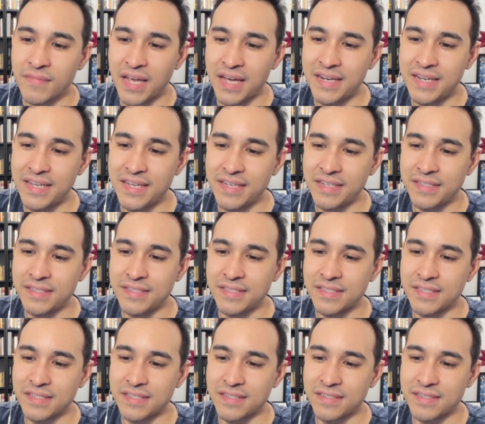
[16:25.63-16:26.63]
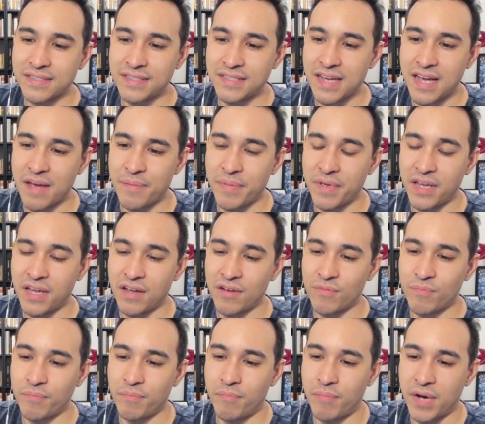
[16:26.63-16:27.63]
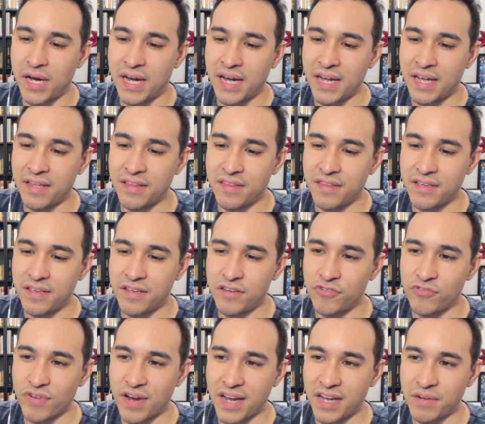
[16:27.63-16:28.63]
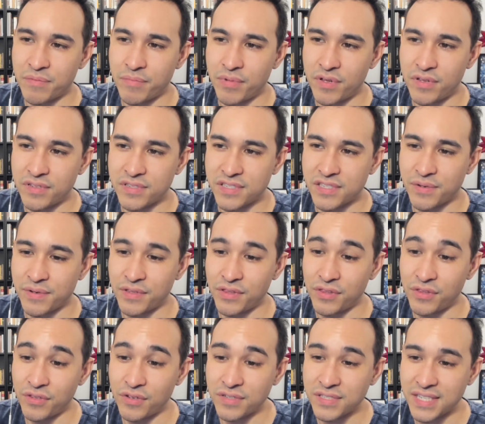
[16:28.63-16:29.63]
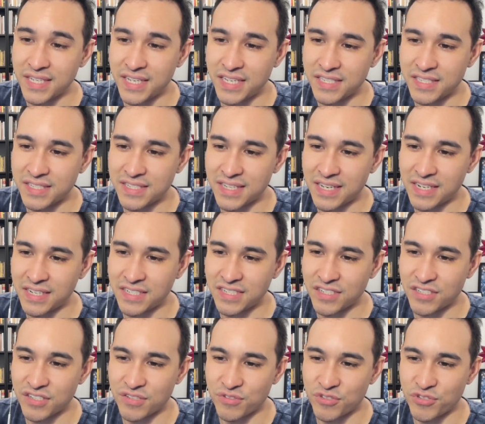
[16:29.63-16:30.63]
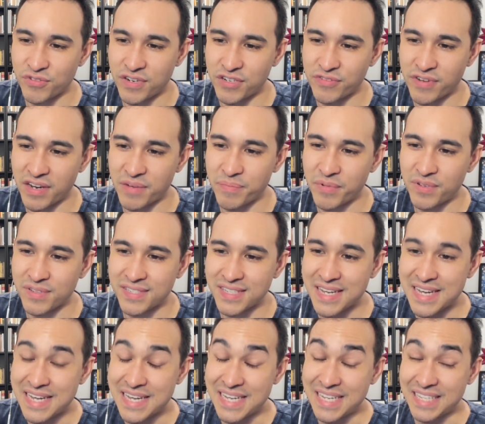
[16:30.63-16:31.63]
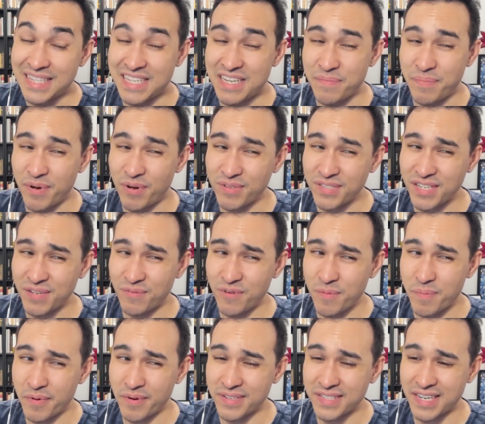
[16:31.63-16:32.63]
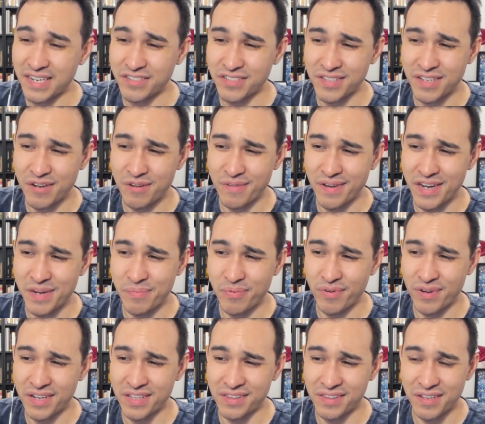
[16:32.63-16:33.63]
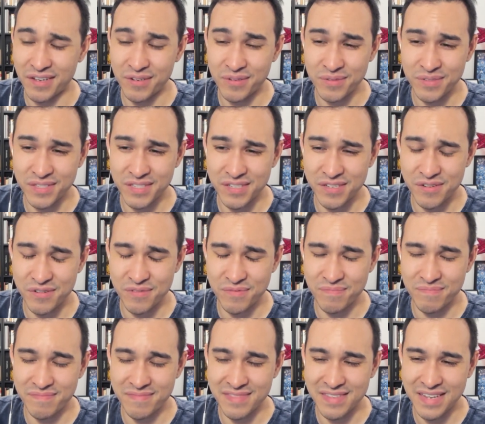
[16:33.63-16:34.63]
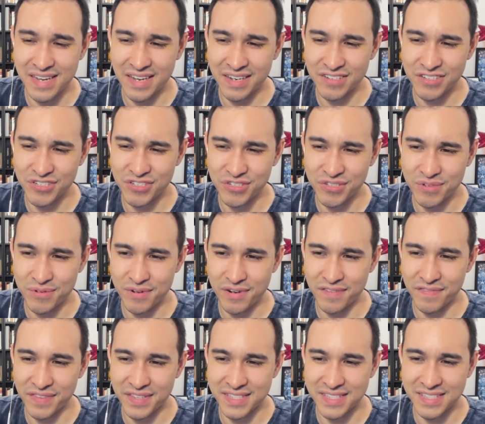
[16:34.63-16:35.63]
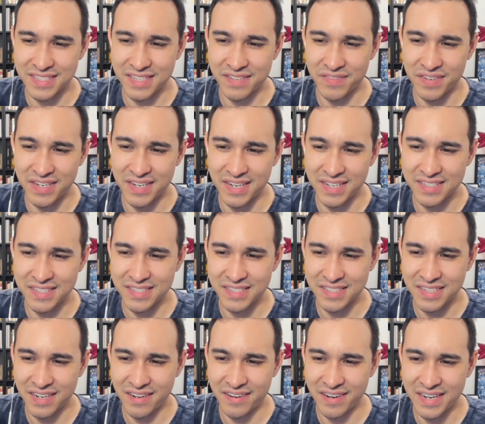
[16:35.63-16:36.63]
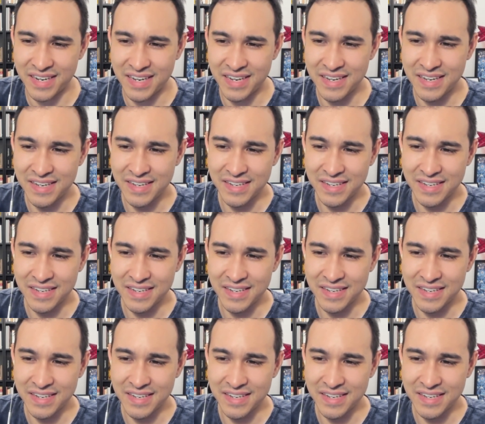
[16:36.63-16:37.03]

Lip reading: and he is tapping by the Dragon Pulse, so it looks like he's intending to just go straight Dragon Pulse. The opposing Wooper is actually already pretty low, so I'm not sure if this is even necessary.